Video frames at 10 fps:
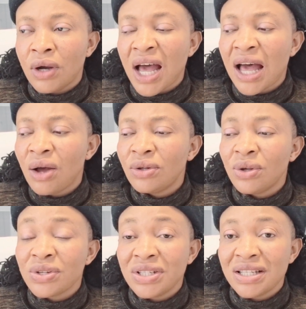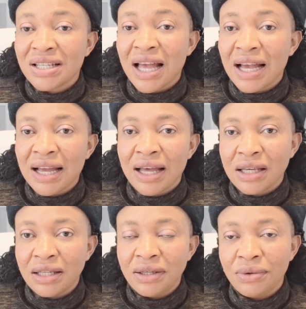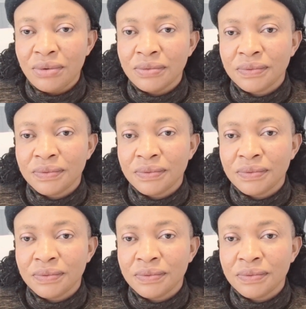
How does this anger kill?